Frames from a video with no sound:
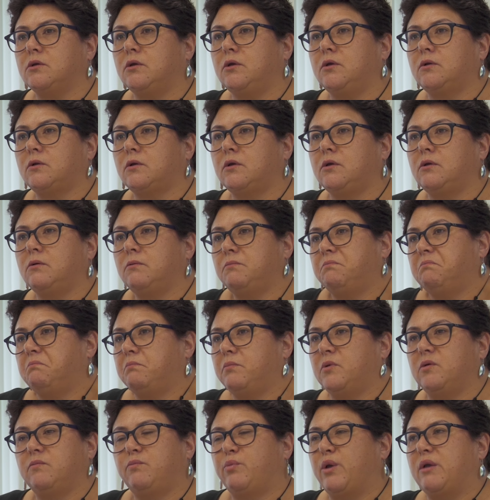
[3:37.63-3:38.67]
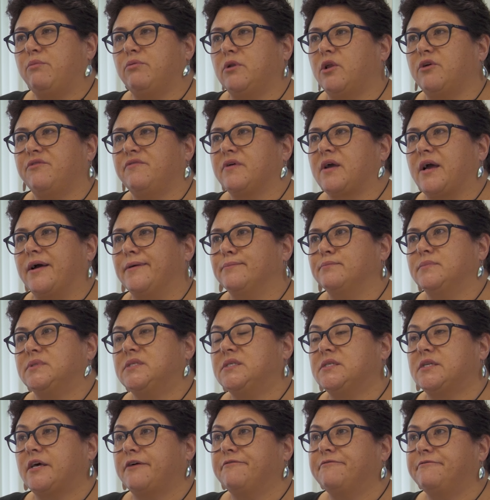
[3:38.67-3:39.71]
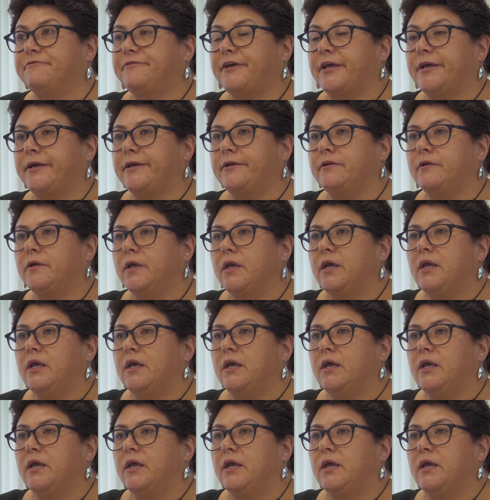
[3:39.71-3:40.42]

you know, people overcome stuff and